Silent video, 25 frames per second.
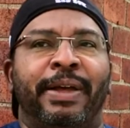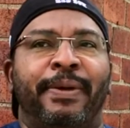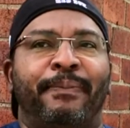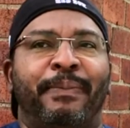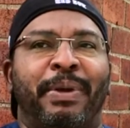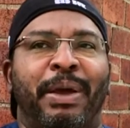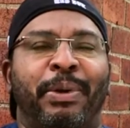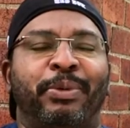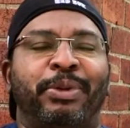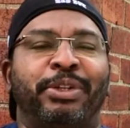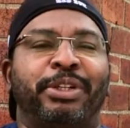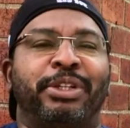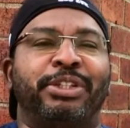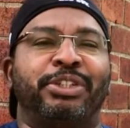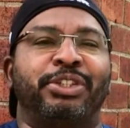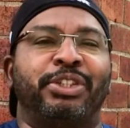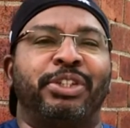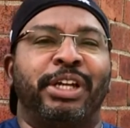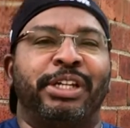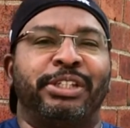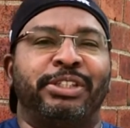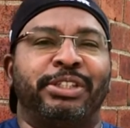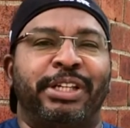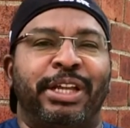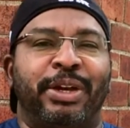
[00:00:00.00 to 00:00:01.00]
I would
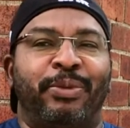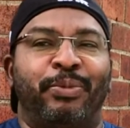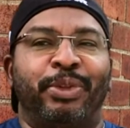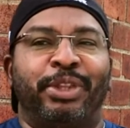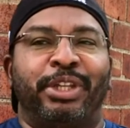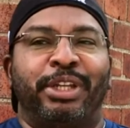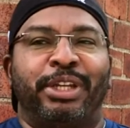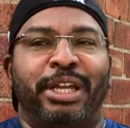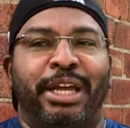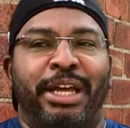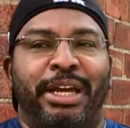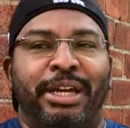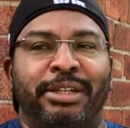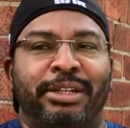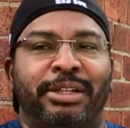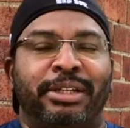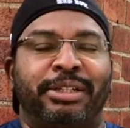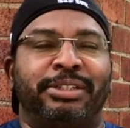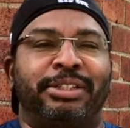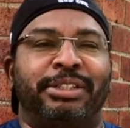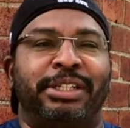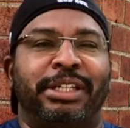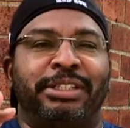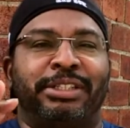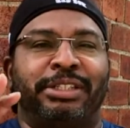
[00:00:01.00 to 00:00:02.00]
discuss that with the
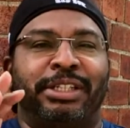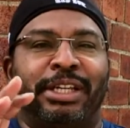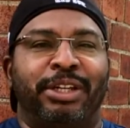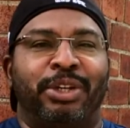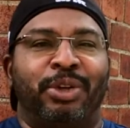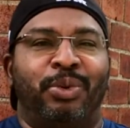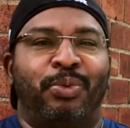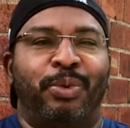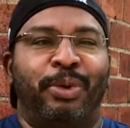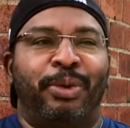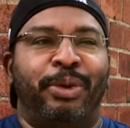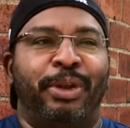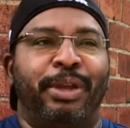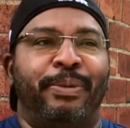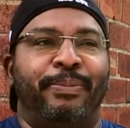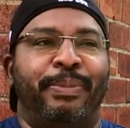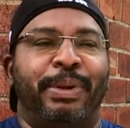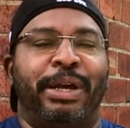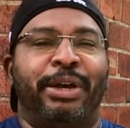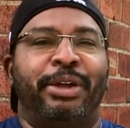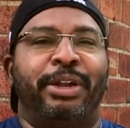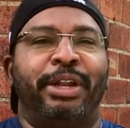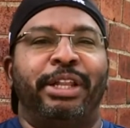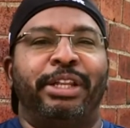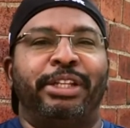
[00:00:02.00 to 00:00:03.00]
doctors. They said, "Don't worry
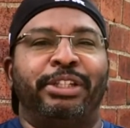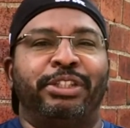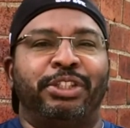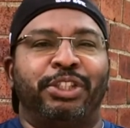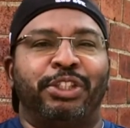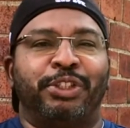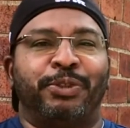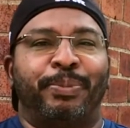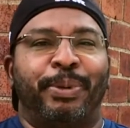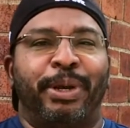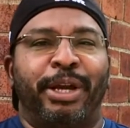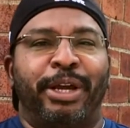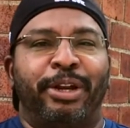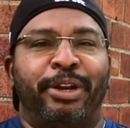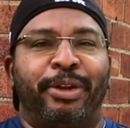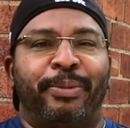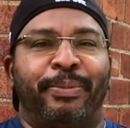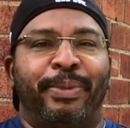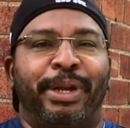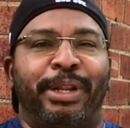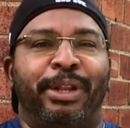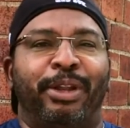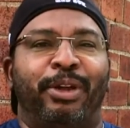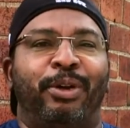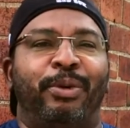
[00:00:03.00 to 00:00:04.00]
about it. It's just part of the
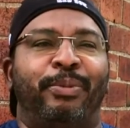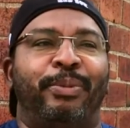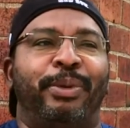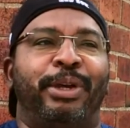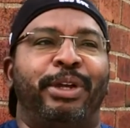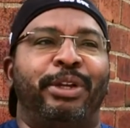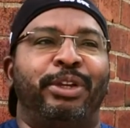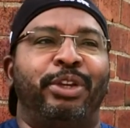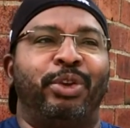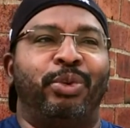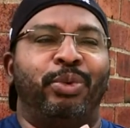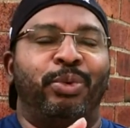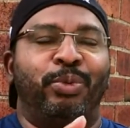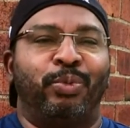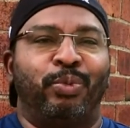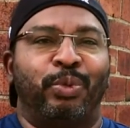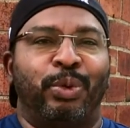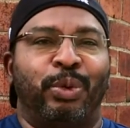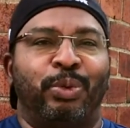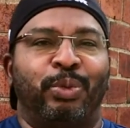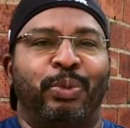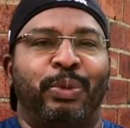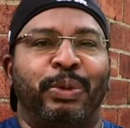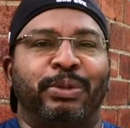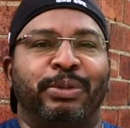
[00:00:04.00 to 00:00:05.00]
myeloma.
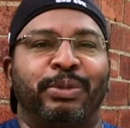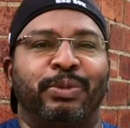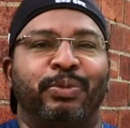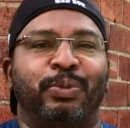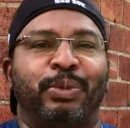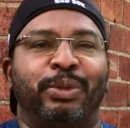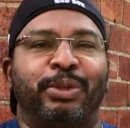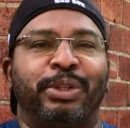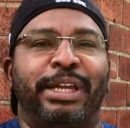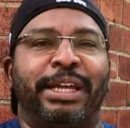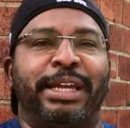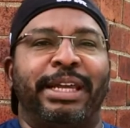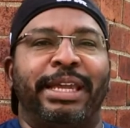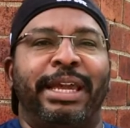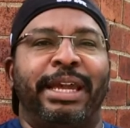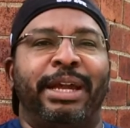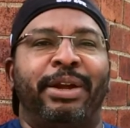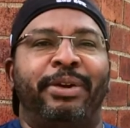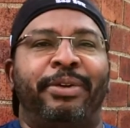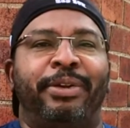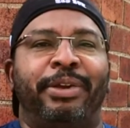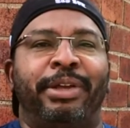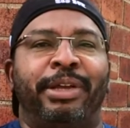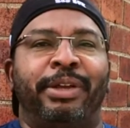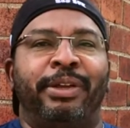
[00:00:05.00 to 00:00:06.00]
We'll take care
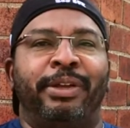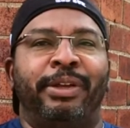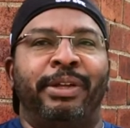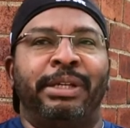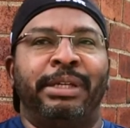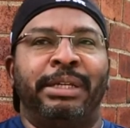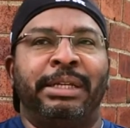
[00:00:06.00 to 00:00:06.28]
of you."